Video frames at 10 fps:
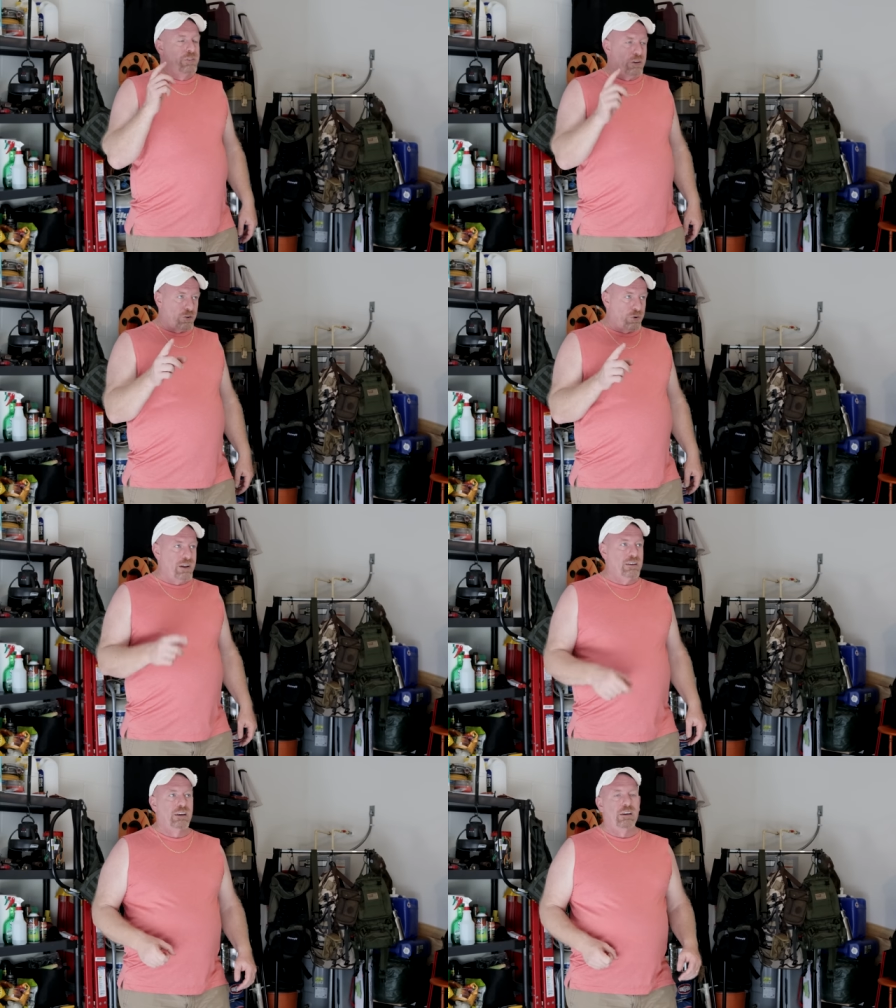The
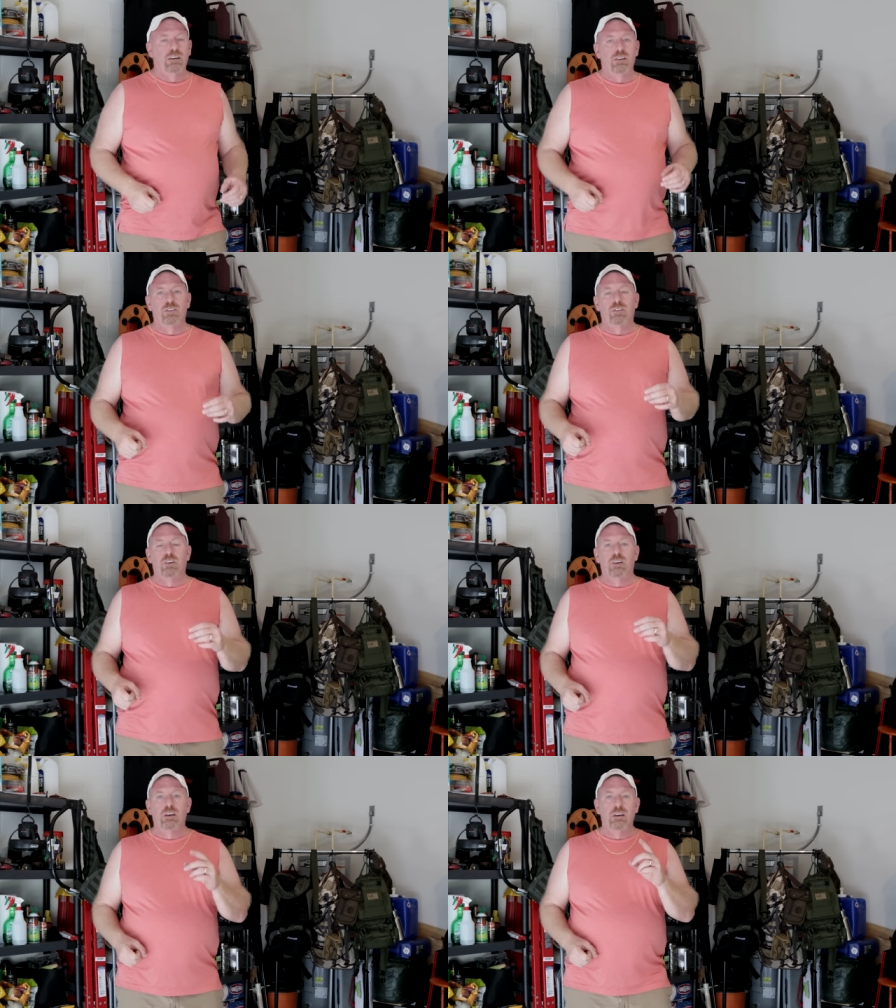trick
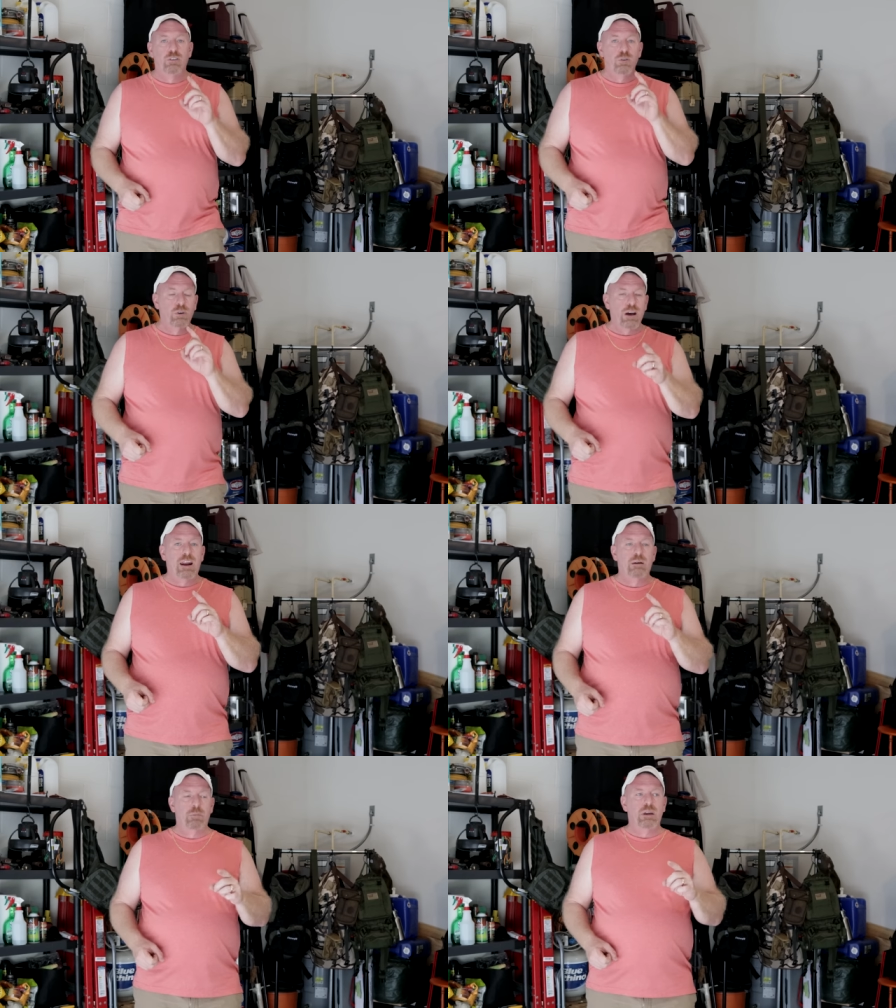is, is you
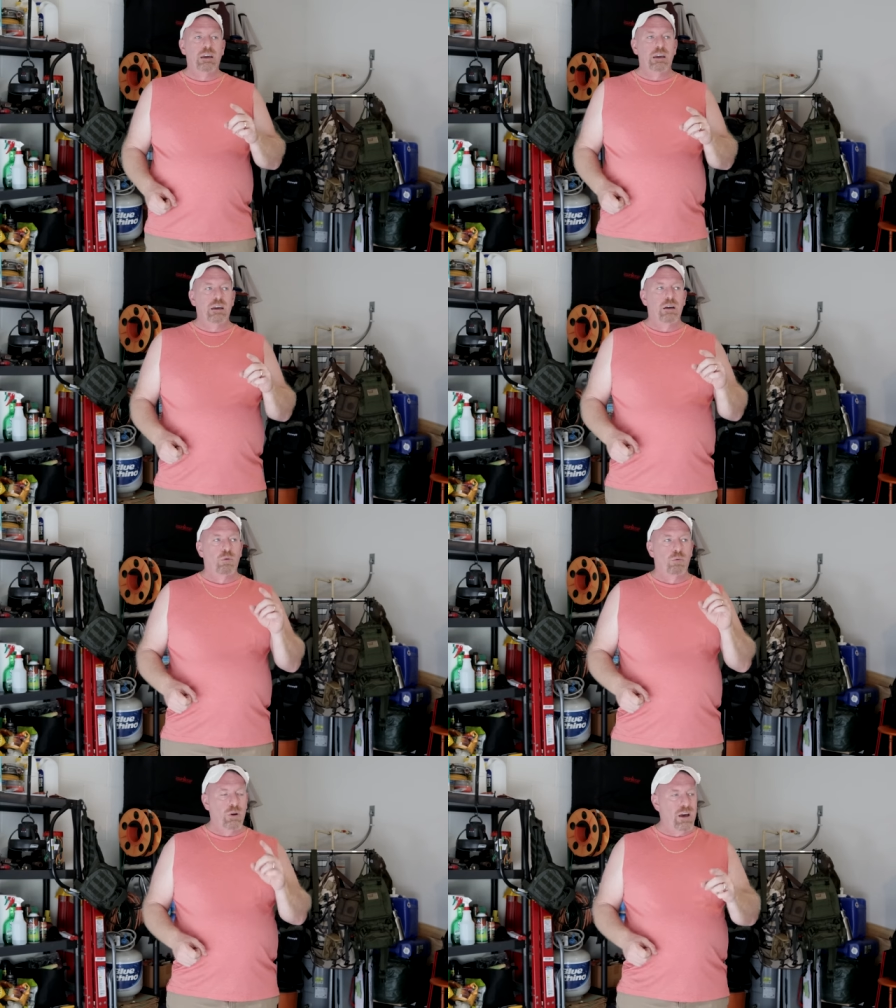gotta be
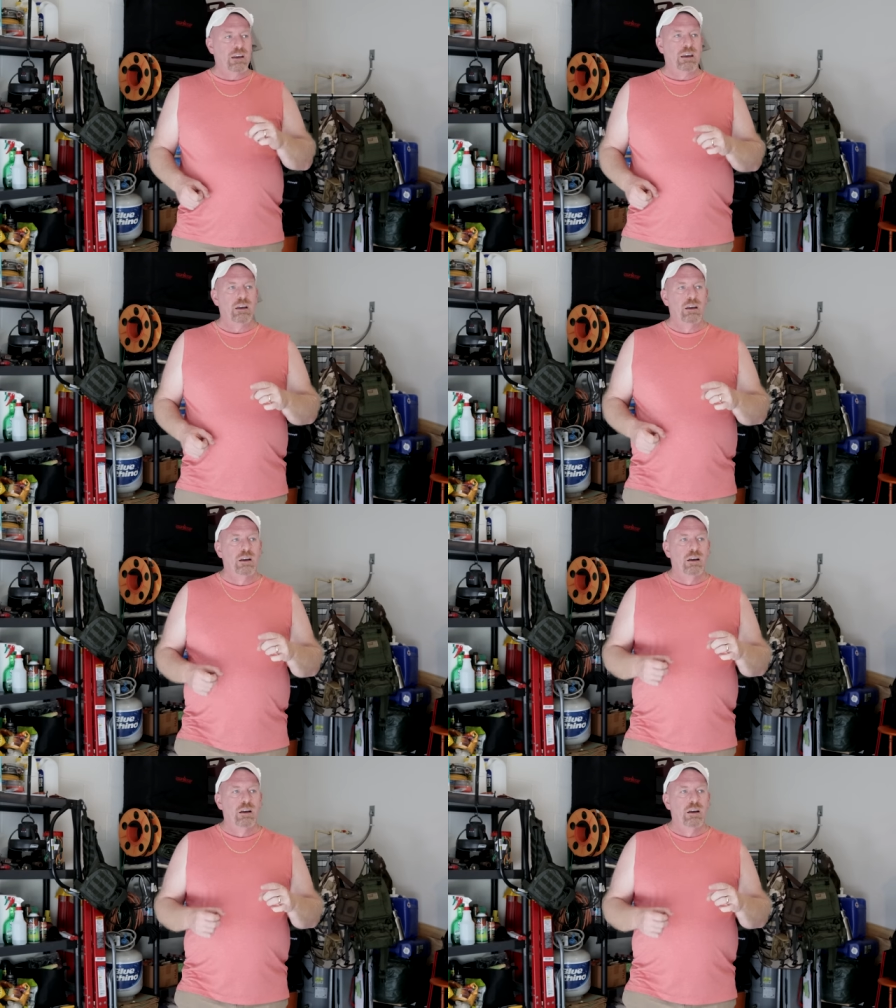ready,